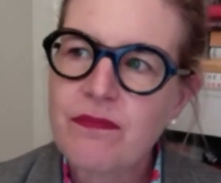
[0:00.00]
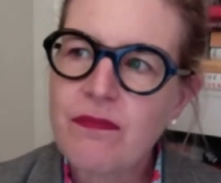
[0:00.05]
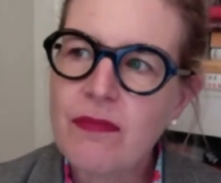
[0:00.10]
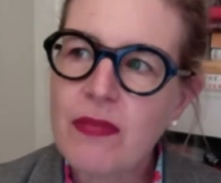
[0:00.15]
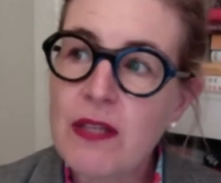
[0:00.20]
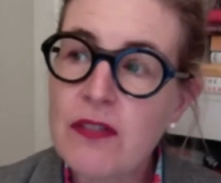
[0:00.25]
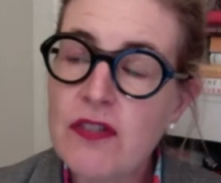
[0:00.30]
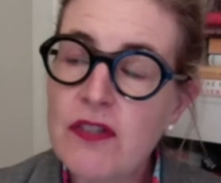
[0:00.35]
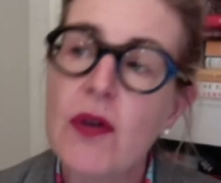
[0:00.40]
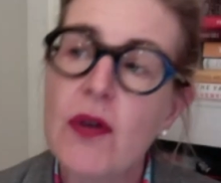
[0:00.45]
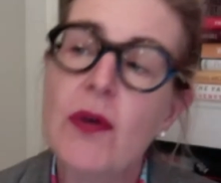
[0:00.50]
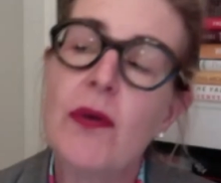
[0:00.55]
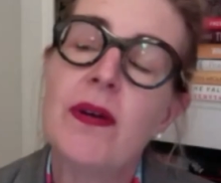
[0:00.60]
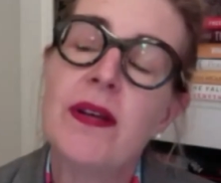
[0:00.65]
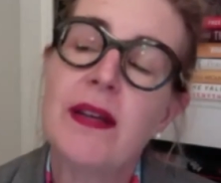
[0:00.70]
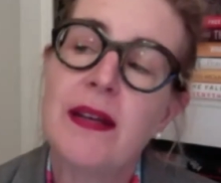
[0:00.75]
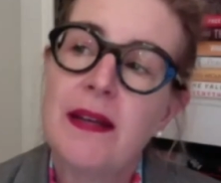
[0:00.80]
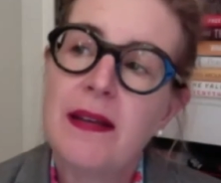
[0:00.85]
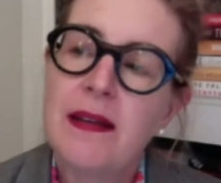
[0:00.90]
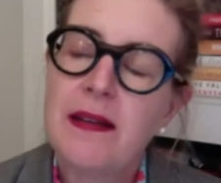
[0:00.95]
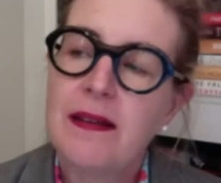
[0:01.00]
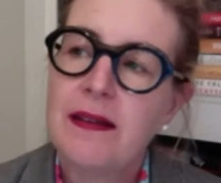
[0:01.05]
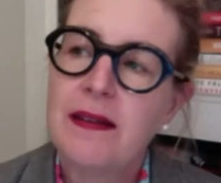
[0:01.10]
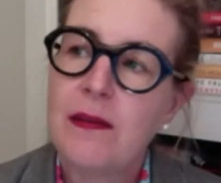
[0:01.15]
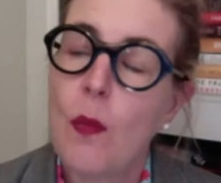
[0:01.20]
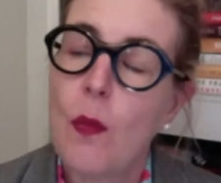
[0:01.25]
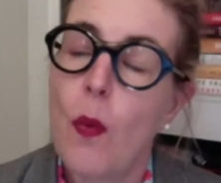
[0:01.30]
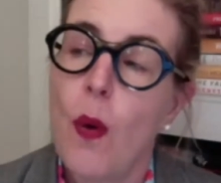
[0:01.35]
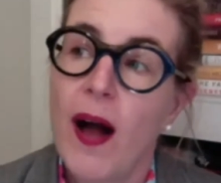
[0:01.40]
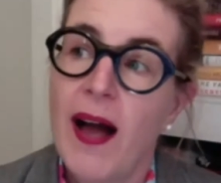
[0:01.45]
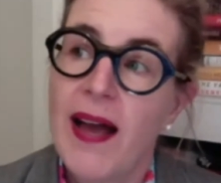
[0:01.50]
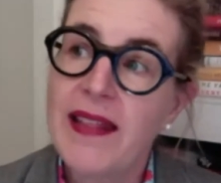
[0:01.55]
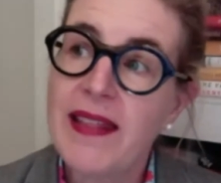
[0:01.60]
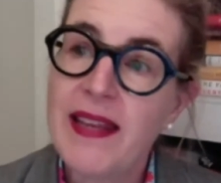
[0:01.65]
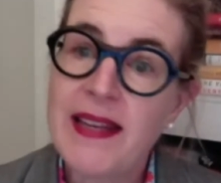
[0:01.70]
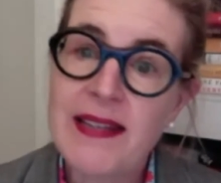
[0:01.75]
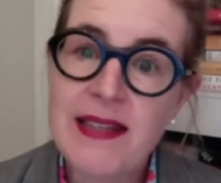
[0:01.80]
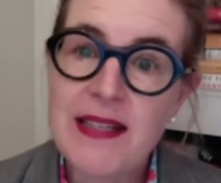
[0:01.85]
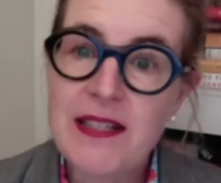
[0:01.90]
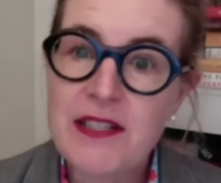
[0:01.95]
so why
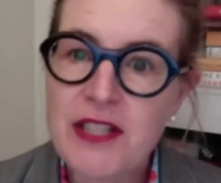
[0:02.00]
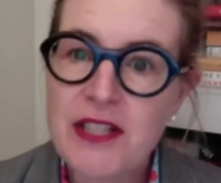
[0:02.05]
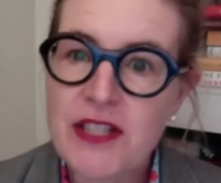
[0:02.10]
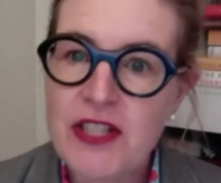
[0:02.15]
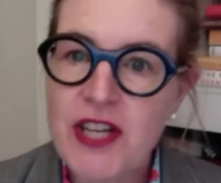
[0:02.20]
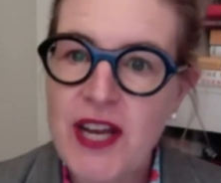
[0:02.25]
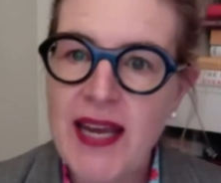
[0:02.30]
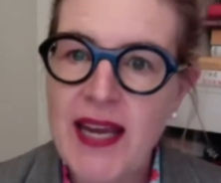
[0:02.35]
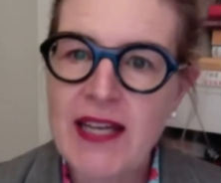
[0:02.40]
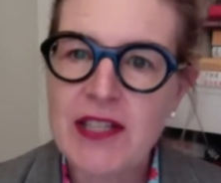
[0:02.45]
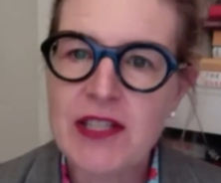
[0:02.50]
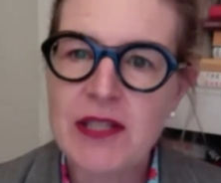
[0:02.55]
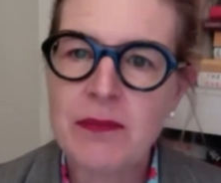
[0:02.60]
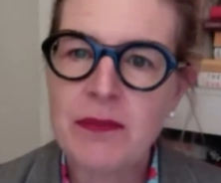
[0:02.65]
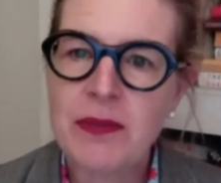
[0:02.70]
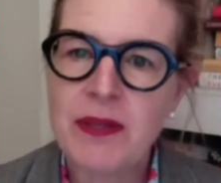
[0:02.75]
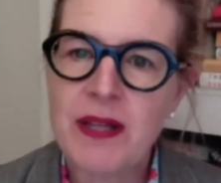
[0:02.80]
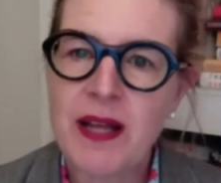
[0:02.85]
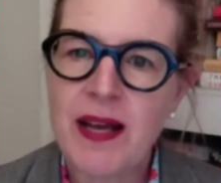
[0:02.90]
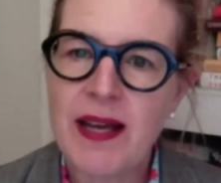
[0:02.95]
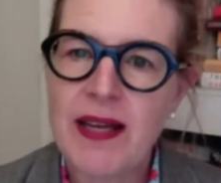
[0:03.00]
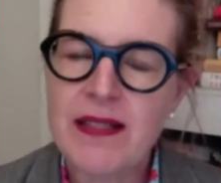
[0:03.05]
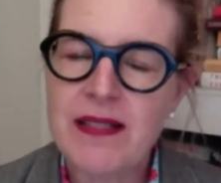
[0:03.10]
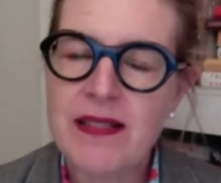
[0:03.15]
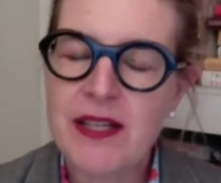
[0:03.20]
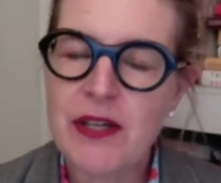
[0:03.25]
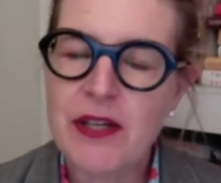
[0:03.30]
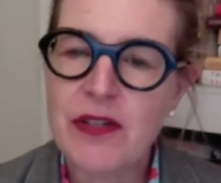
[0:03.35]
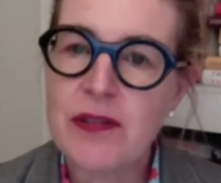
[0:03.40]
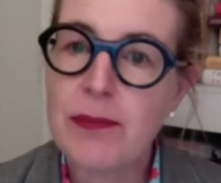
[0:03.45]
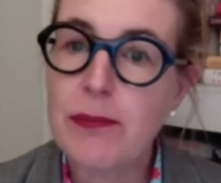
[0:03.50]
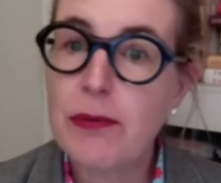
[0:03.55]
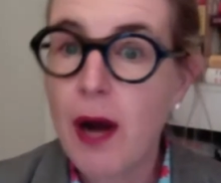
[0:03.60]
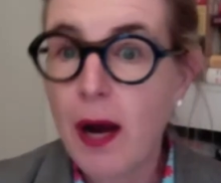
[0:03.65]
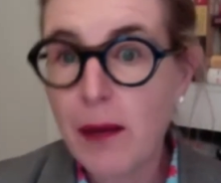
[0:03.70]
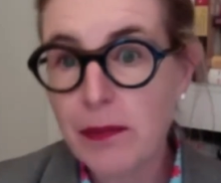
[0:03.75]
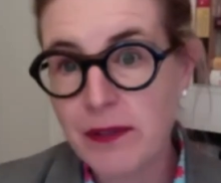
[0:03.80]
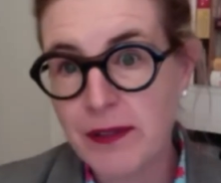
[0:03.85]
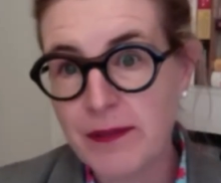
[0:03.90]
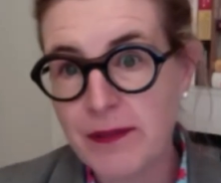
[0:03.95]
they need to change implies there's a
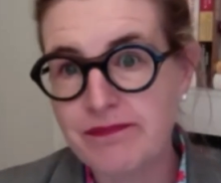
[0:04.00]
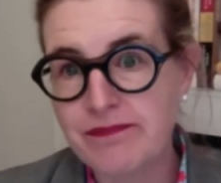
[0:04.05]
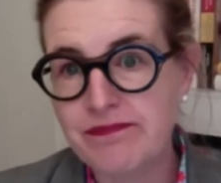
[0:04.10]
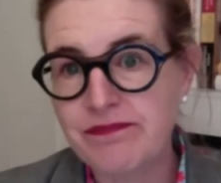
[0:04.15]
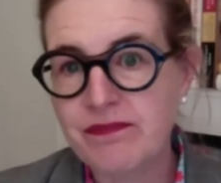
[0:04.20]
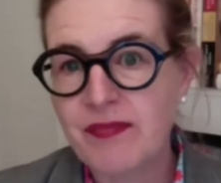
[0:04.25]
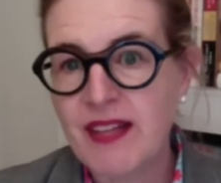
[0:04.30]
problem.